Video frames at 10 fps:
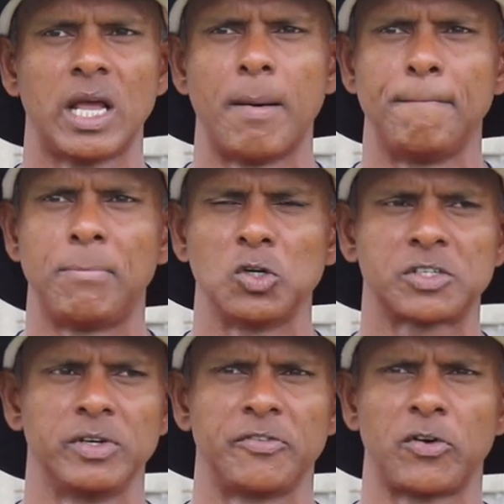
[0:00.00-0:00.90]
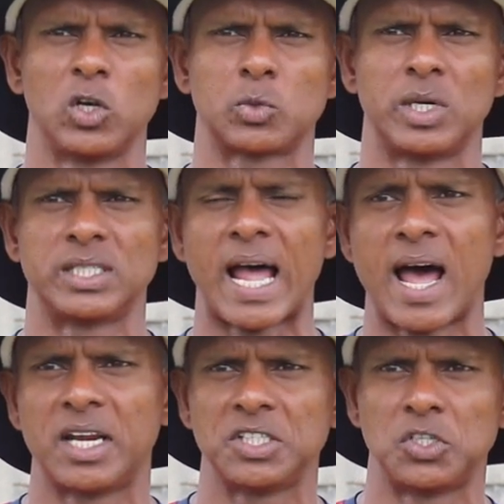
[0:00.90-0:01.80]
them, push for the first one as
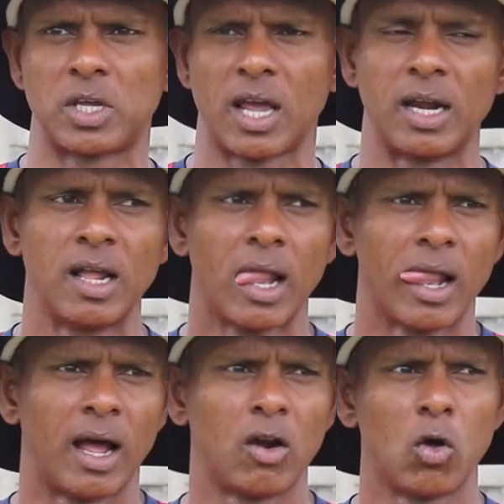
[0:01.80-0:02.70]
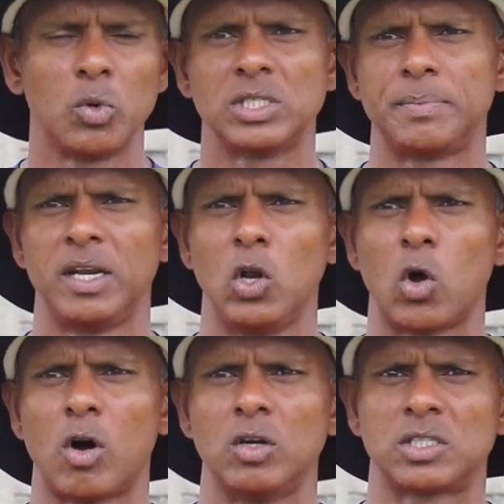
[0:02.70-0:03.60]
hard as you can and always be on the
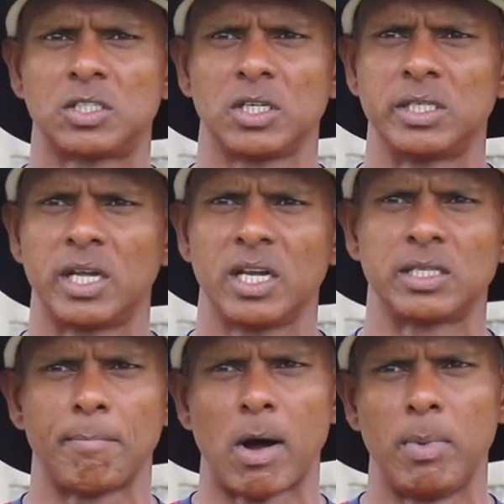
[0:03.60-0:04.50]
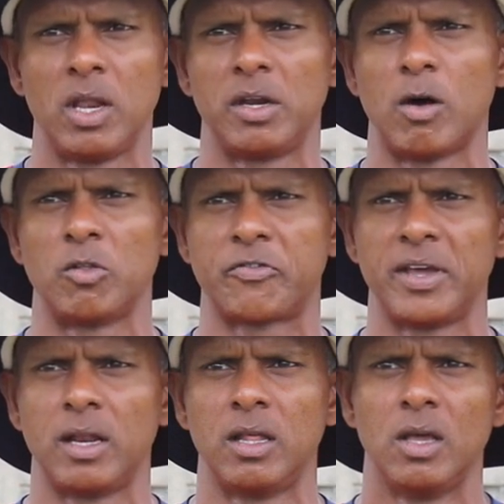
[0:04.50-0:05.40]
lookout just in case a bubble on the
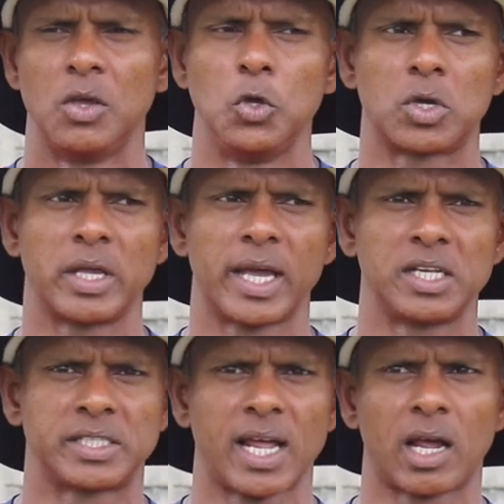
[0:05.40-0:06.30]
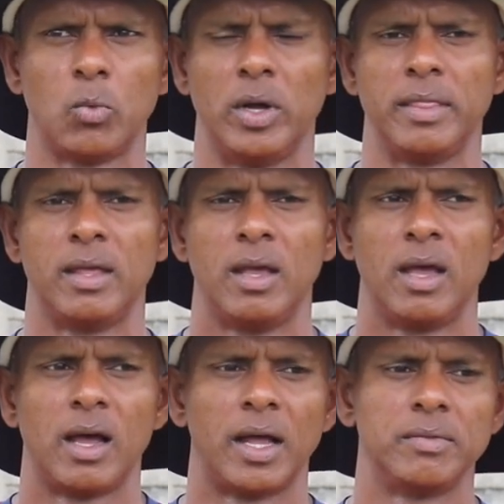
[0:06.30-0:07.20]
outfield, you can get the second one.
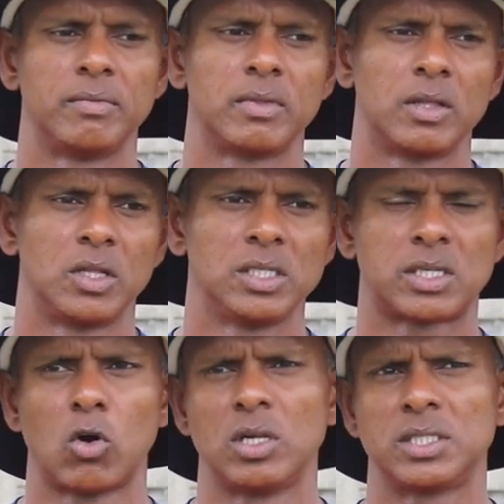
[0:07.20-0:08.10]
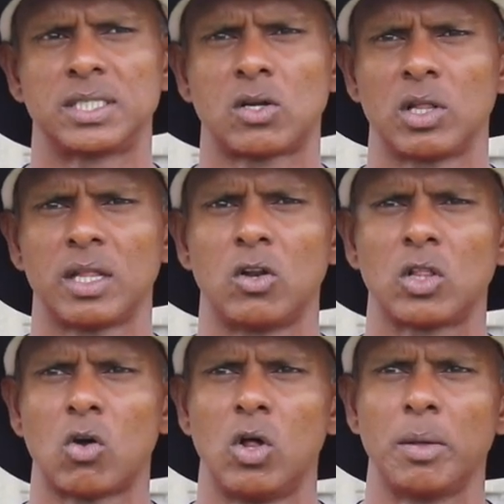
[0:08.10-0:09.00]
And these girls in Scotland,
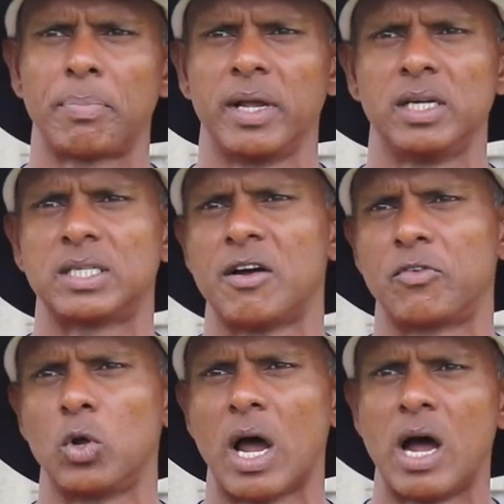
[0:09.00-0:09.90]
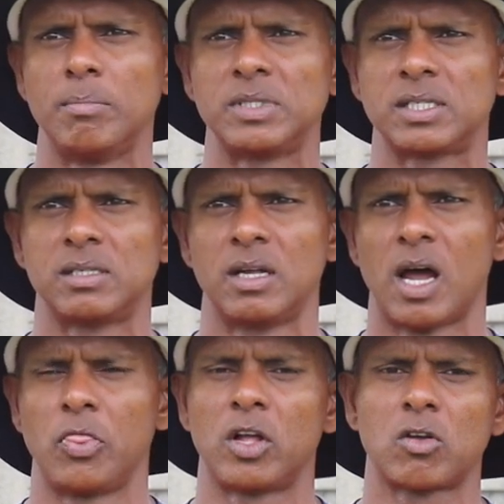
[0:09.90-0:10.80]
not all the players have good arms,
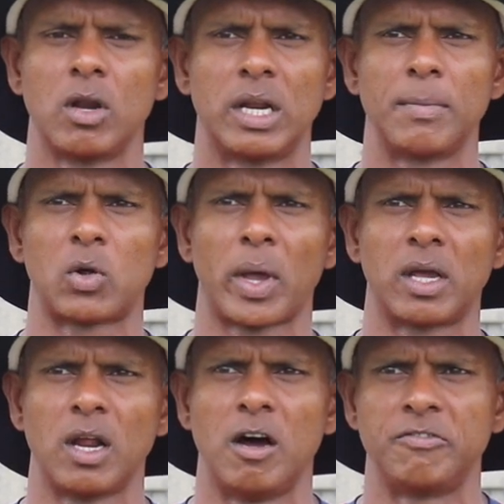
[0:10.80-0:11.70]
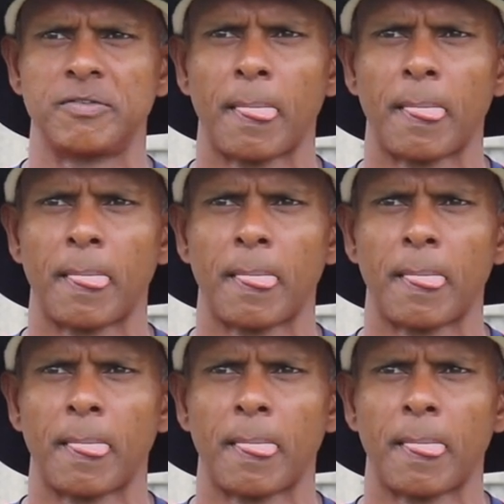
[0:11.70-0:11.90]
and not all of them are quick enough.